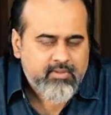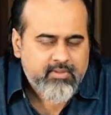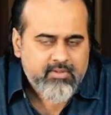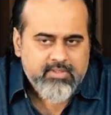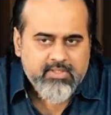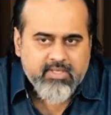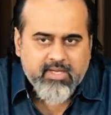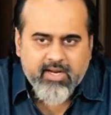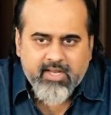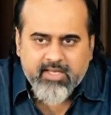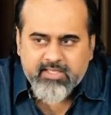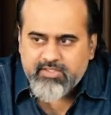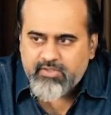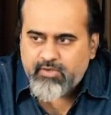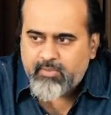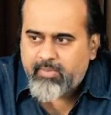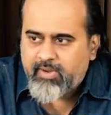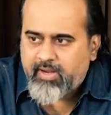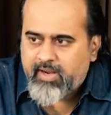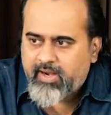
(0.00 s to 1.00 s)
scratch
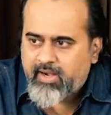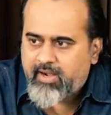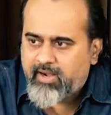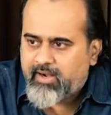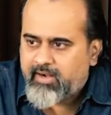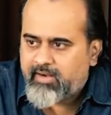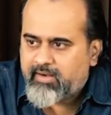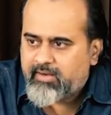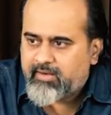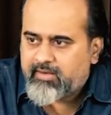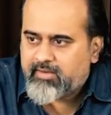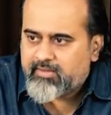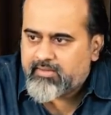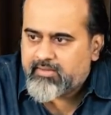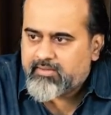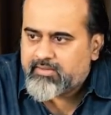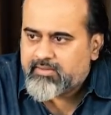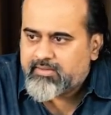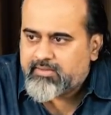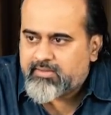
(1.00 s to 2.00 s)
your behind and
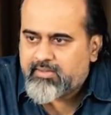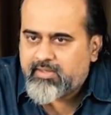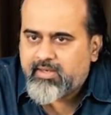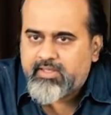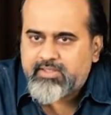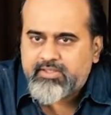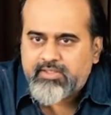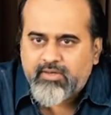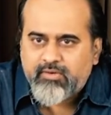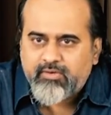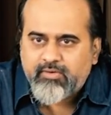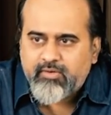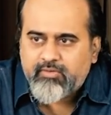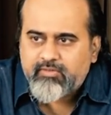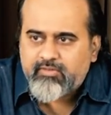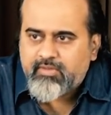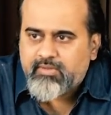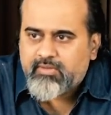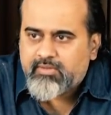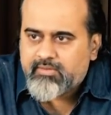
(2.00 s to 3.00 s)
rush out
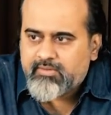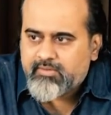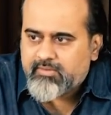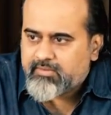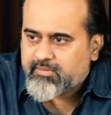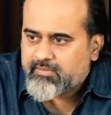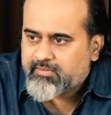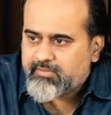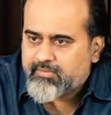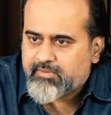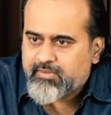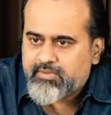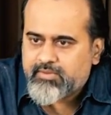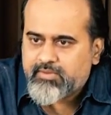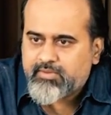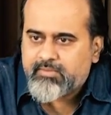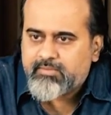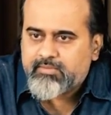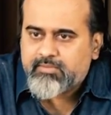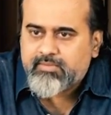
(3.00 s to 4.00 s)
of the
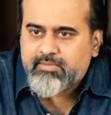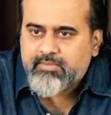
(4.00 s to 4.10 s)
washroom.